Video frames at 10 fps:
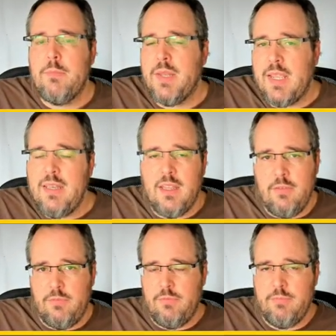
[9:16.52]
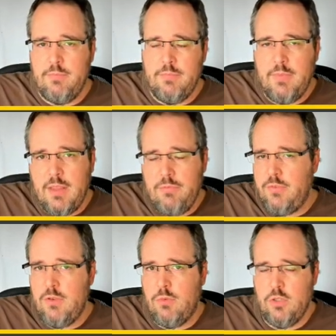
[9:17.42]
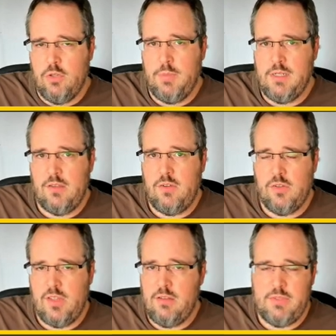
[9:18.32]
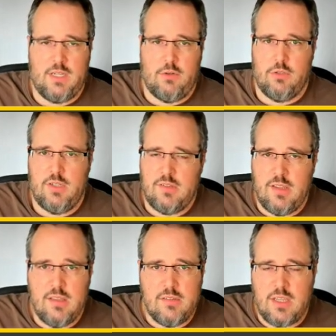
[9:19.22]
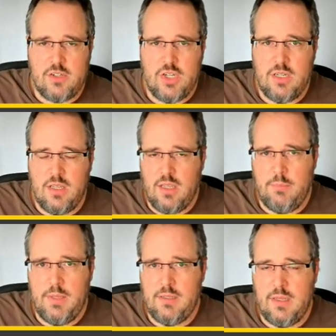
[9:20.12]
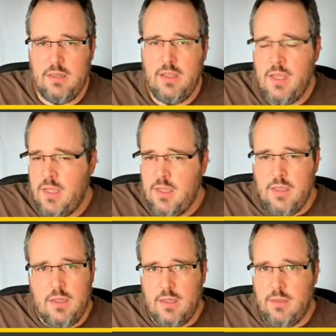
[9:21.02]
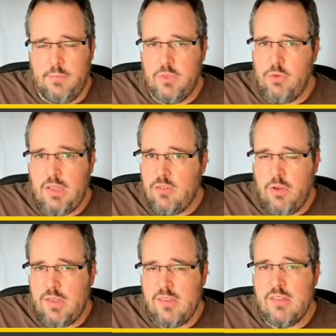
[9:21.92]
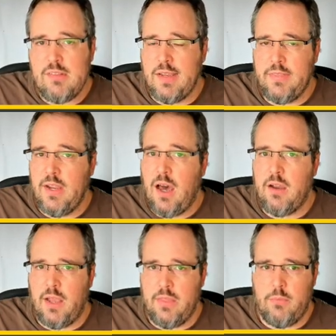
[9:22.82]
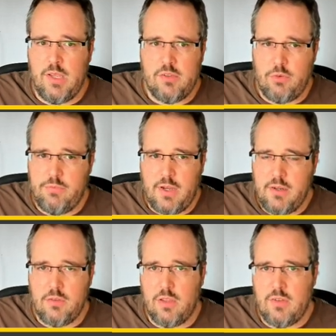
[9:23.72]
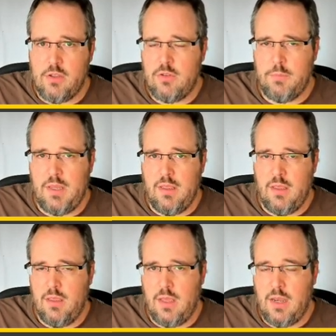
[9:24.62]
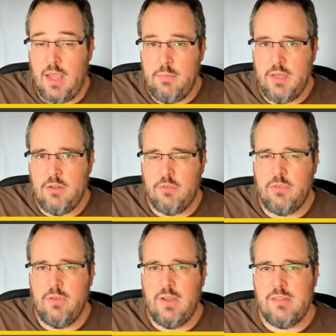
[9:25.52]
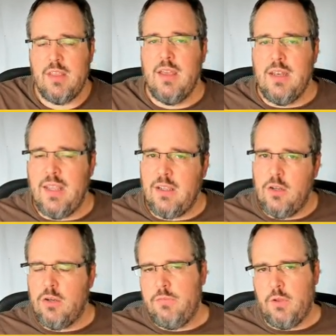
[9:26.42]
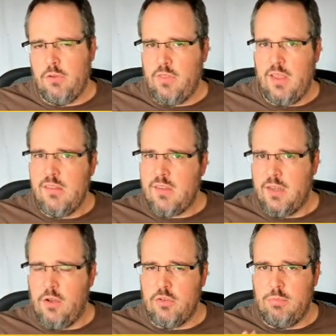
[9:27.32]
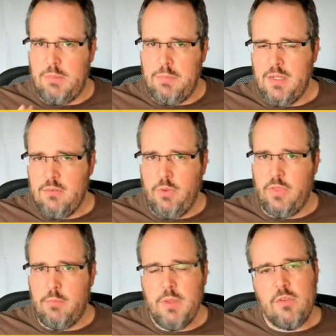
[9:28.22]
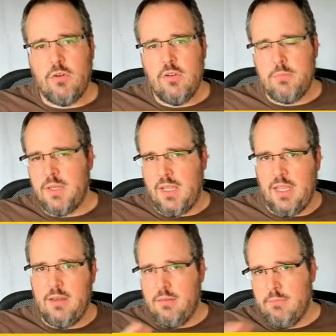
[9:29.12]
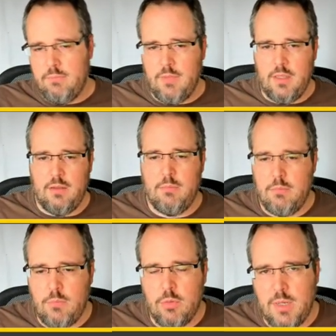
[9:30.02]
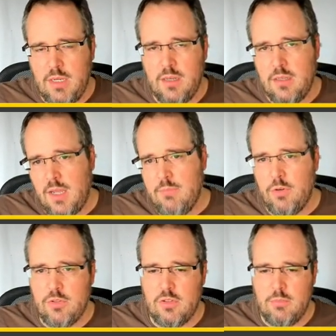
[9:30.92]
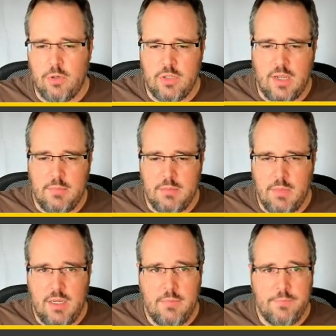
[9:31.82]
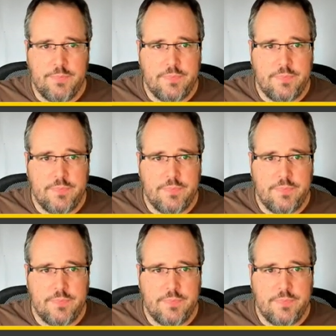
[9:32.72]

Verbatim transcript: But again, if if you want to build this yourself, like Cortex has caching uh, built in, um, to exist, like there are other ways. Grafana does also uh, alignment of queries. Like a lot of those things can also be built with open source, but again, uh, more money than time versus more time than money